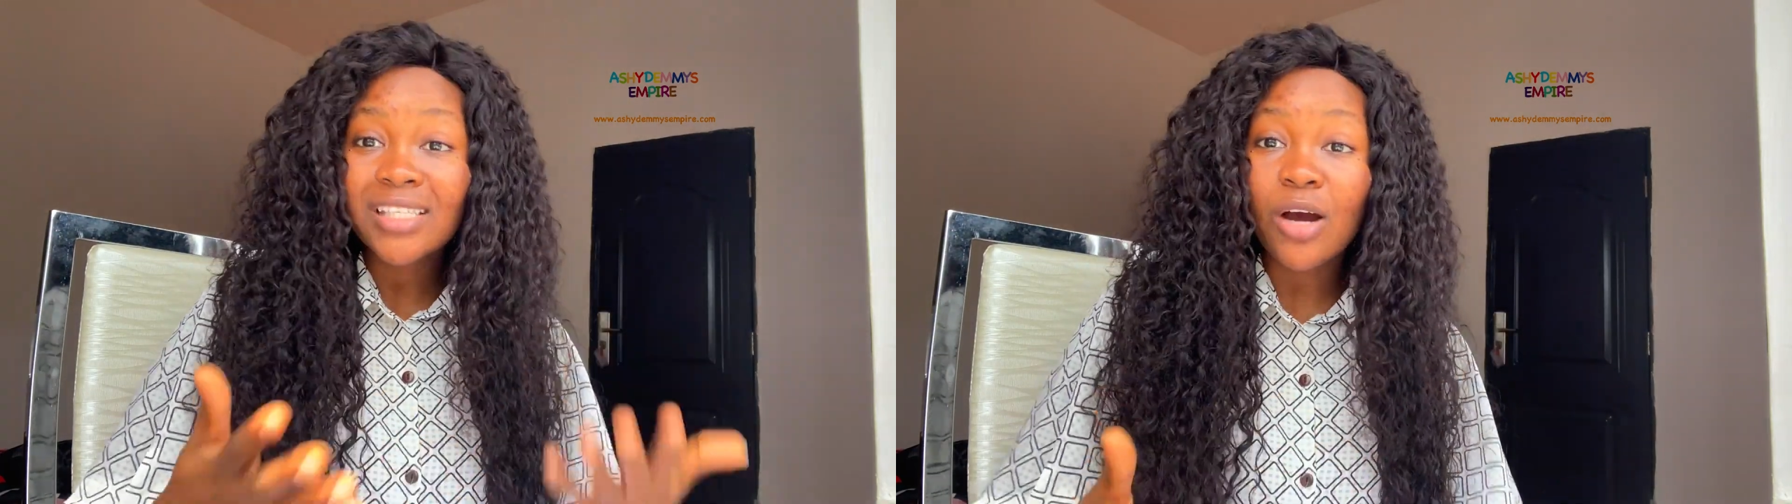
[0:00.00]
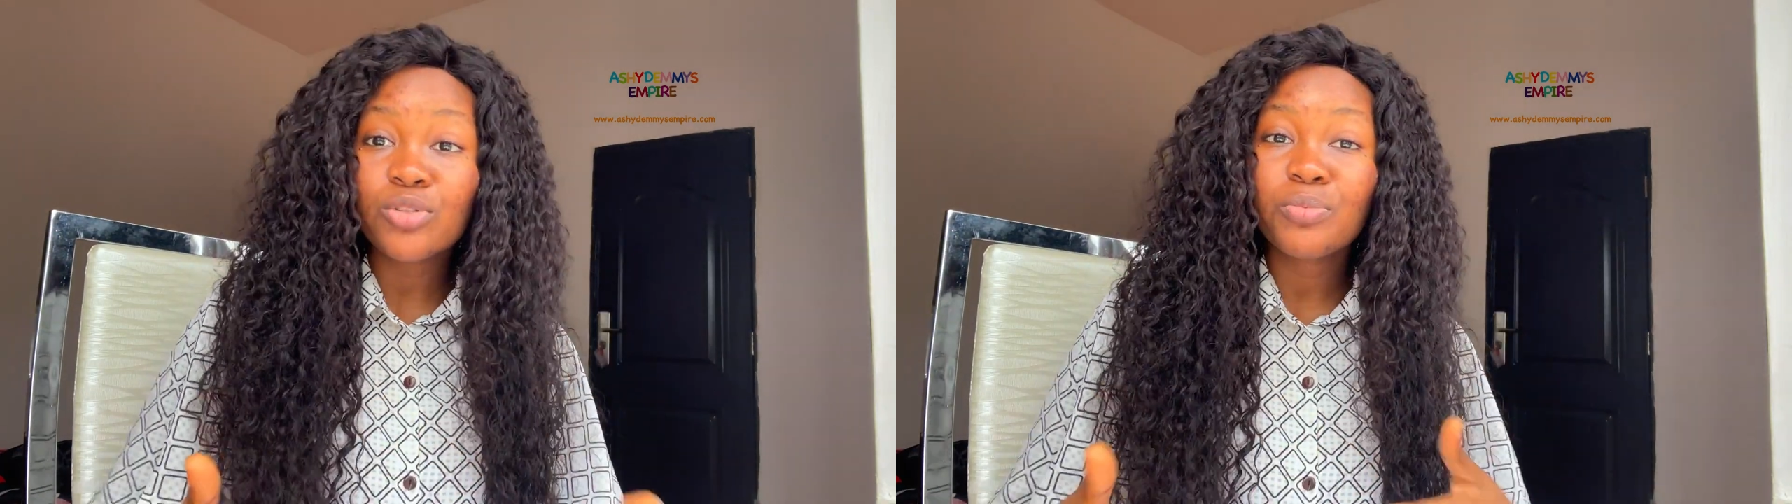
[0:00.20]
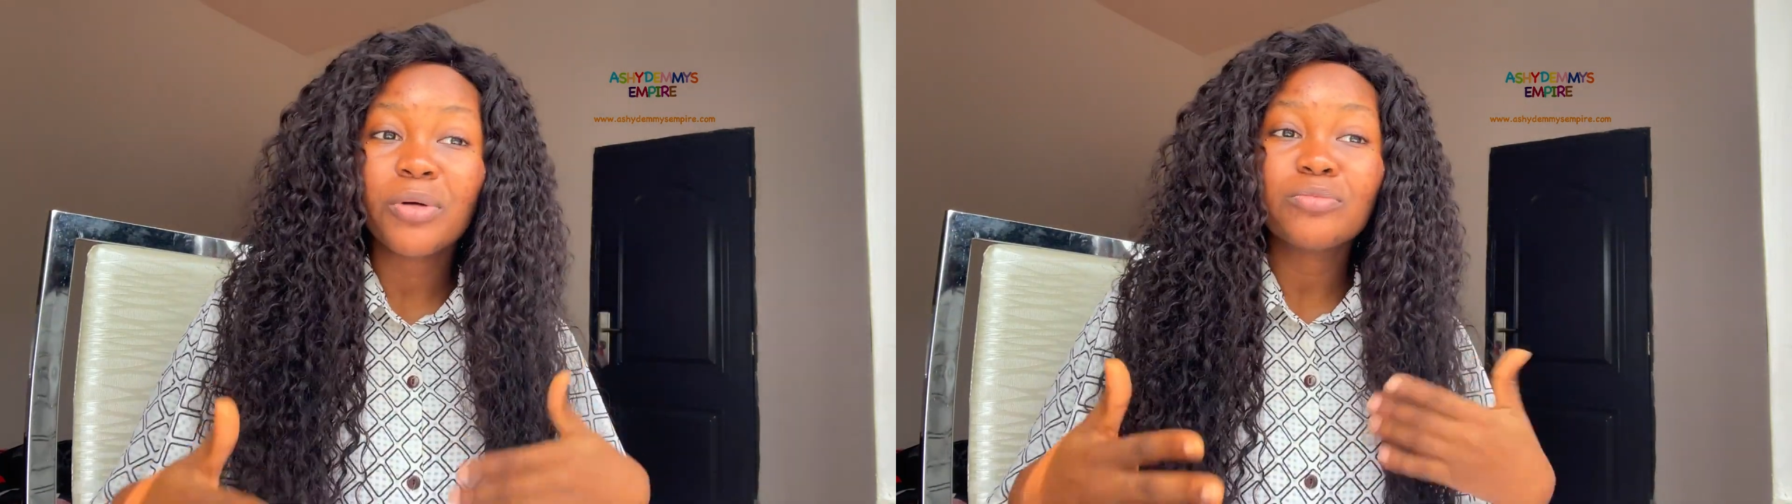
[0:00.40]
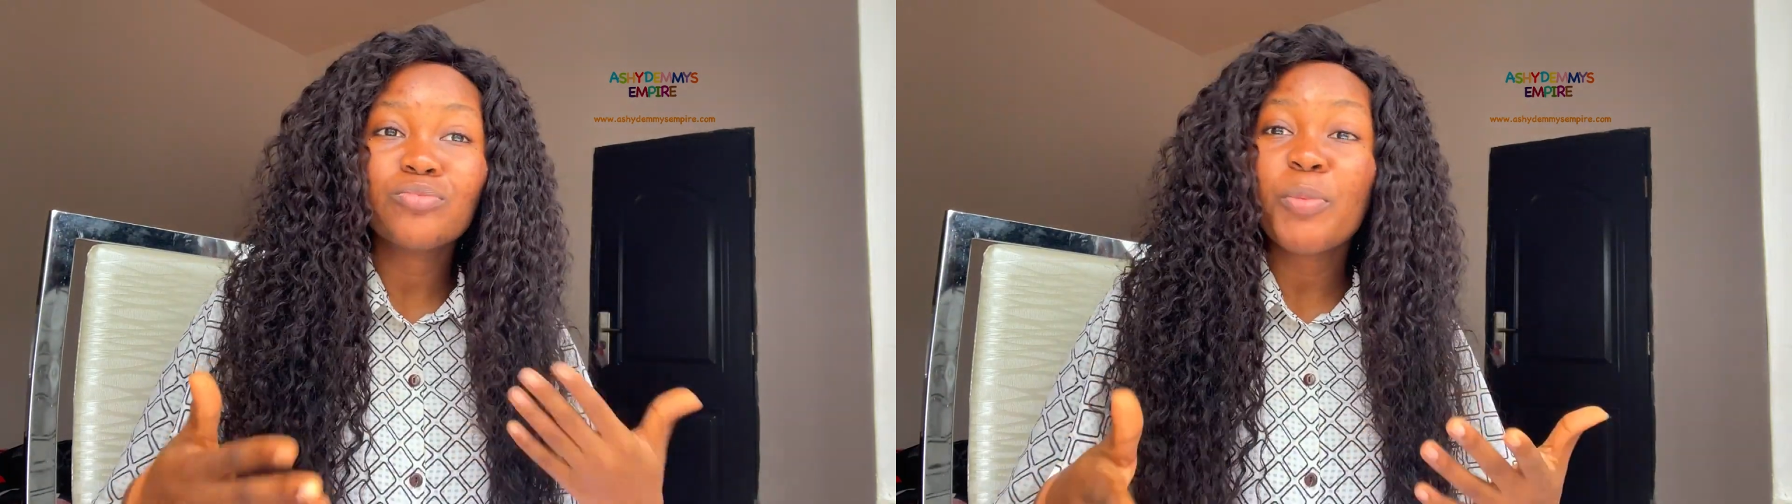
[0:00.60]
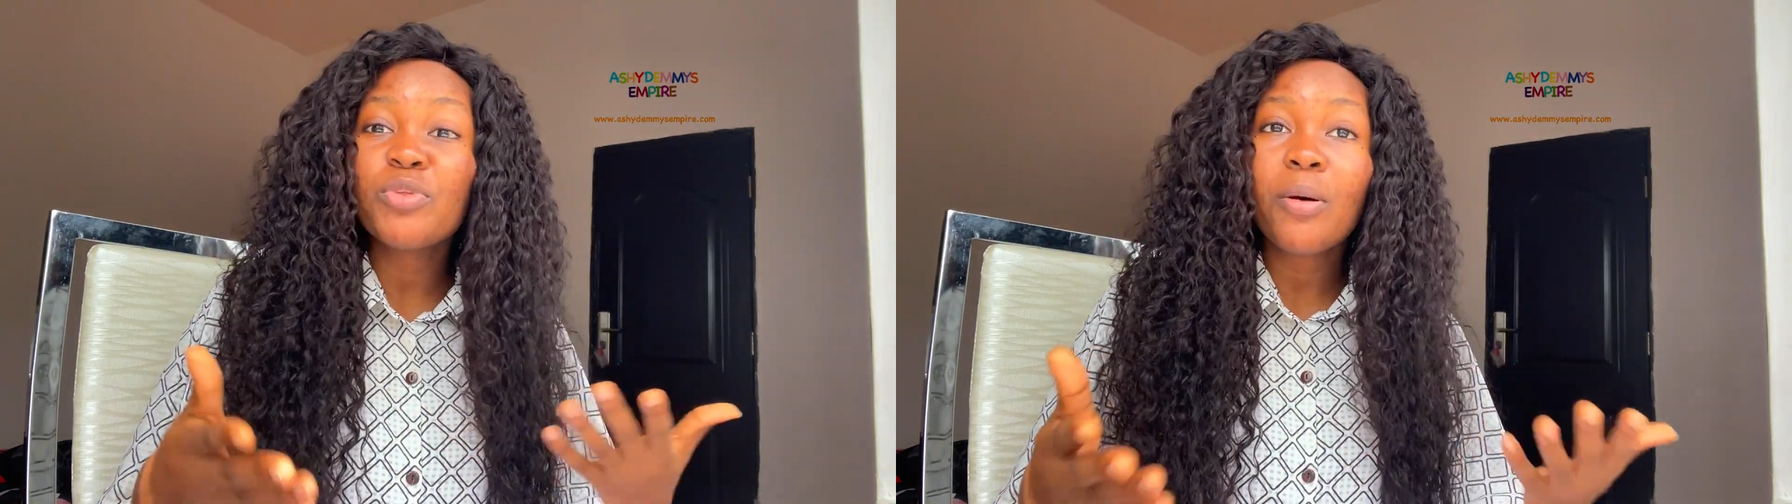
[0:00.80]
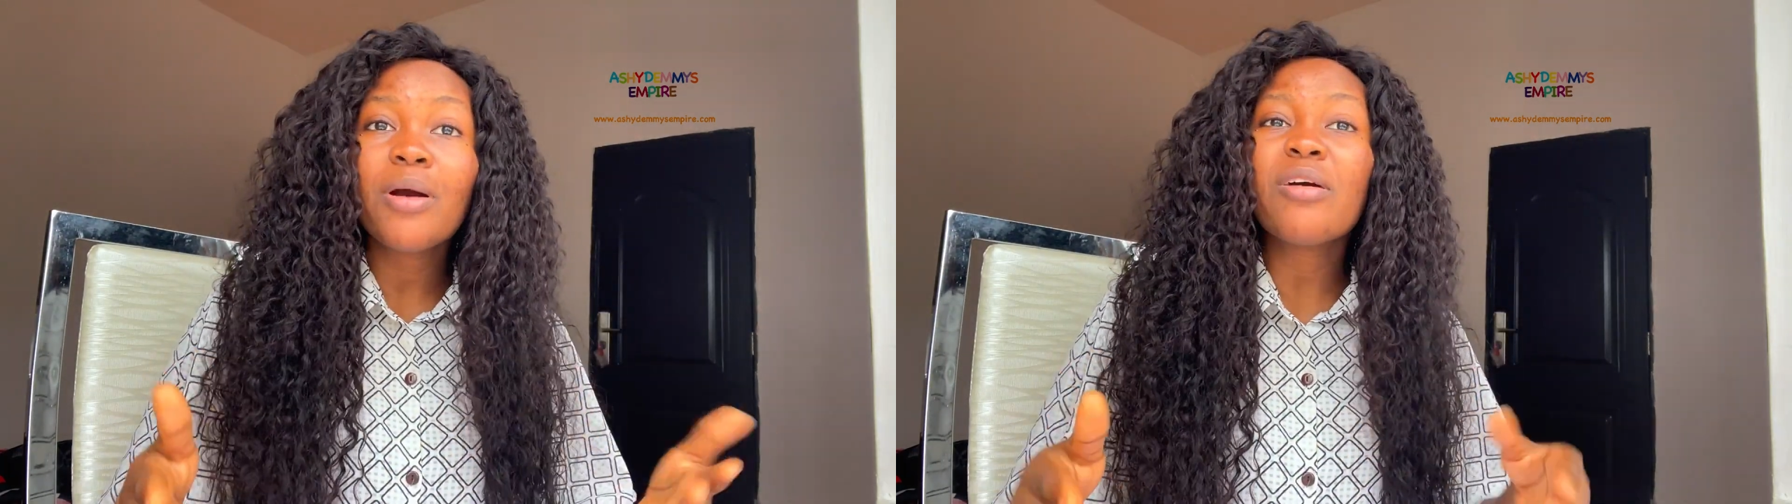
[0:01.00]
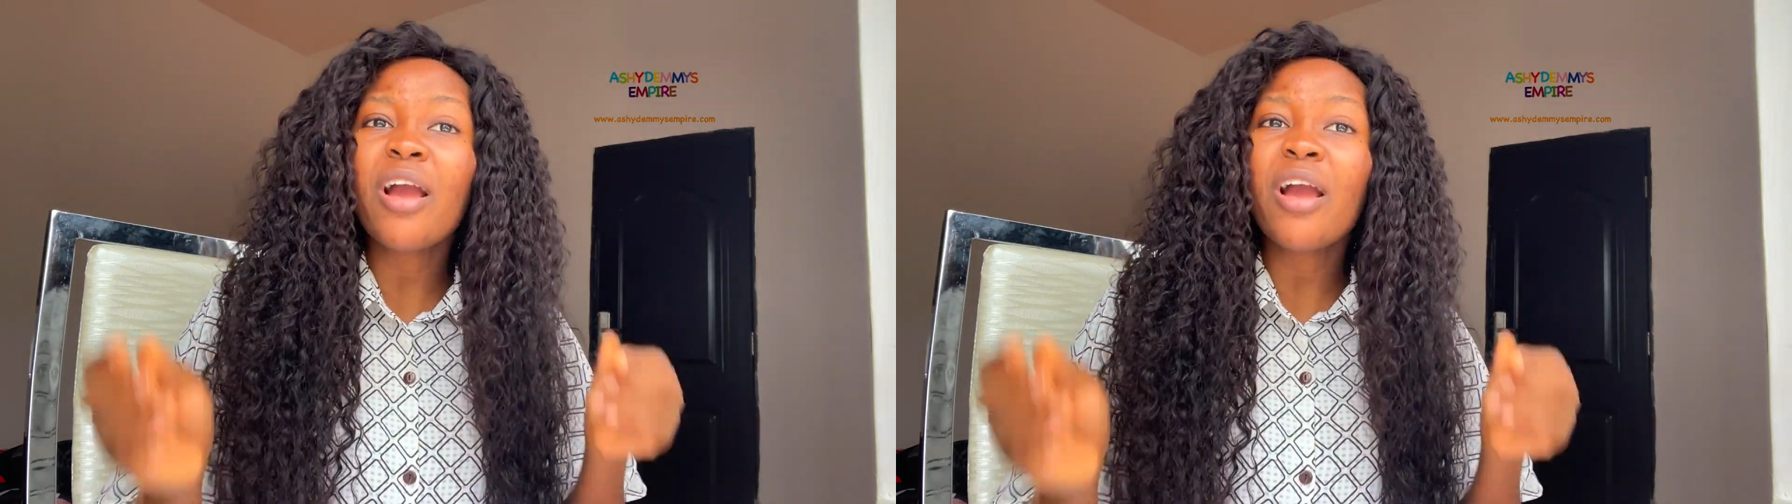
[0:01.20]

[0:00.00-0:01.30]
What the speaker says: shout, but maybe not,